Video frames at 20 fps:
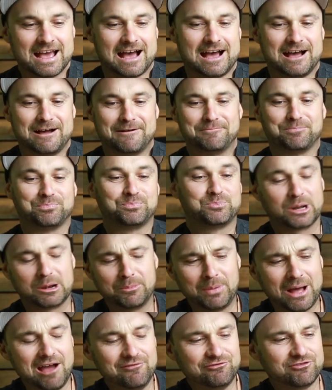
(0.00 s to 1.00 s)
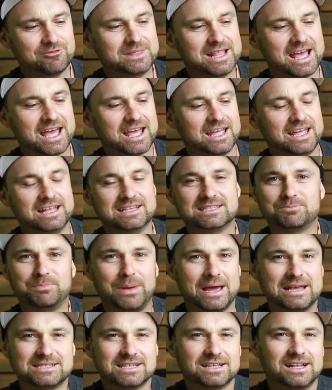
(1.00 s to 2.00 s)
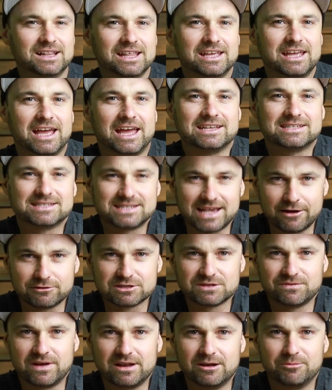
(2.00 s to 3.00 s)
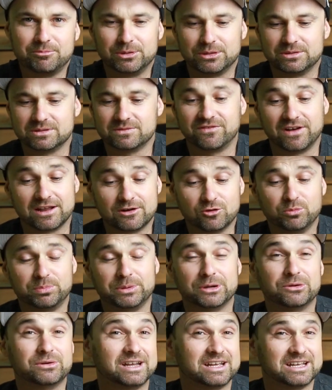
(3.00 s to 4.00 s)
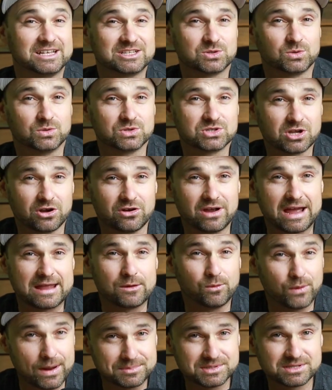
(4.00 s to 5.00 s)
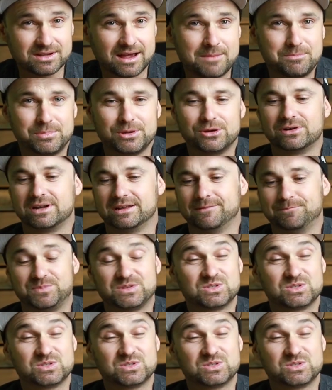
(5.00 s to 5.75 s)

Um, but apart from that, it's basically a sales funnel, funnel builder. It's also a website builder.